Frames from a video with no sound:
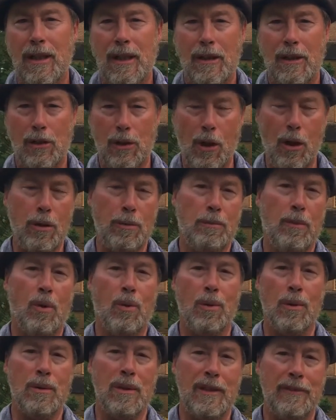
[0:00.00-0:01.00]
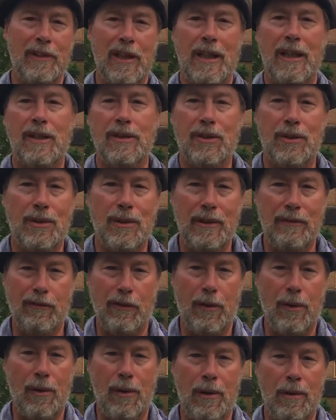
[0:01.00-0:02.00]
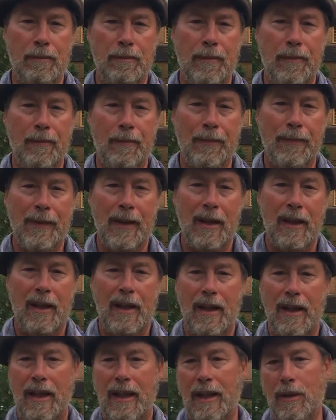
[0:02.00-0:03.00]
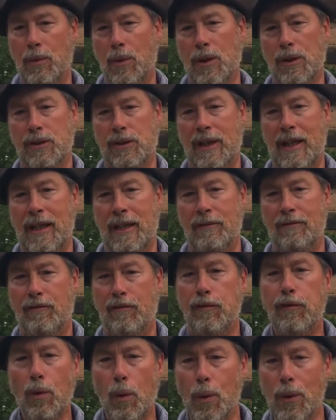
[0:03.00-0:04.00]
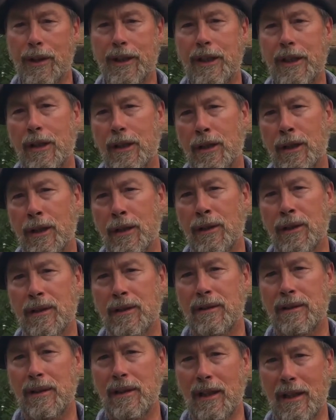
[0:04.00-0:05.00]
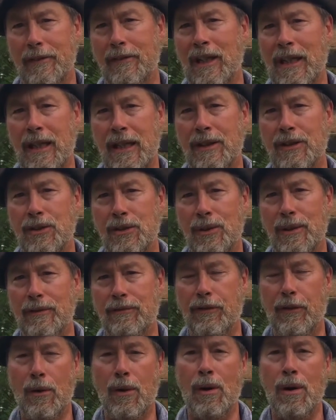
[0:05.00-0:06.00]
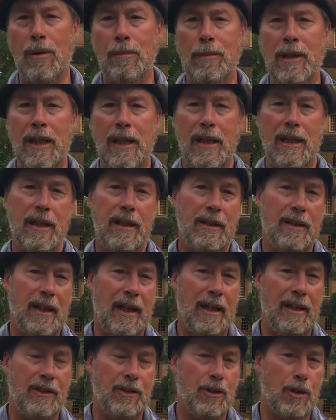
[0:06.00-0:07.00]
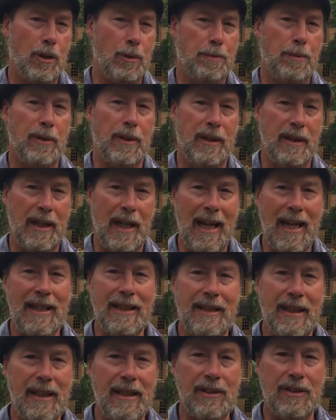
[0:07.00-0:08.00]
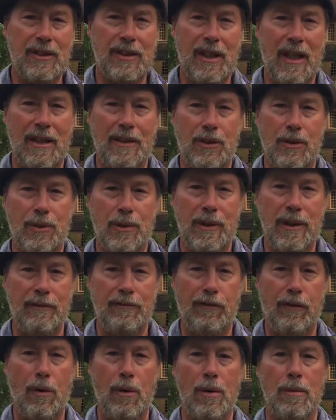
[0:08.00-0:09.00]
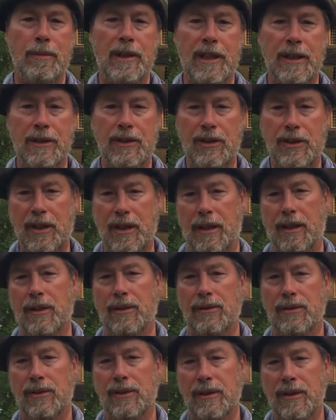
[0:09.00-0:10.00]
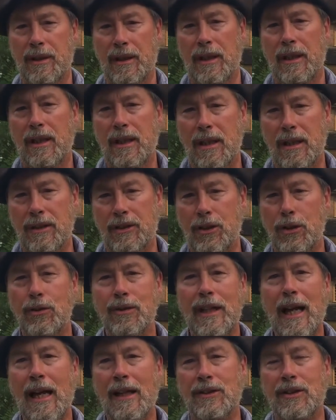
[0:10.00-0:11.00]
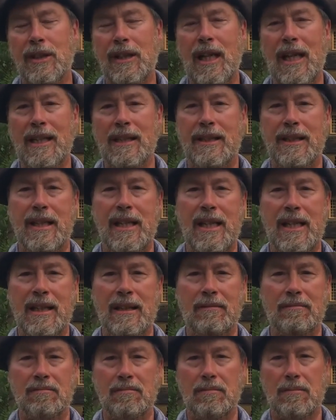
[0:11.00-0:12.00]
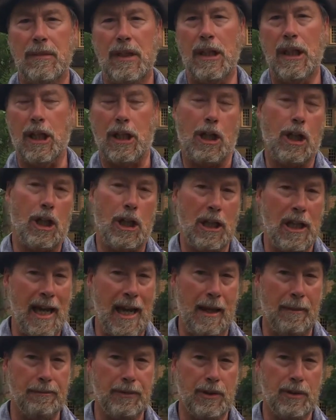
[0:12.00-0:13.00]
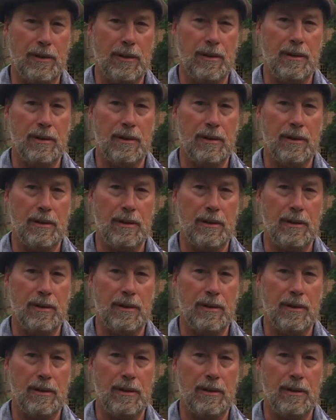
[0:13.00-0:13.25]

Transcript: Claude Moore Living History Farm. It was a 40-year living history farm that interpreted 18th century farming skills. In 2018, it collapsed.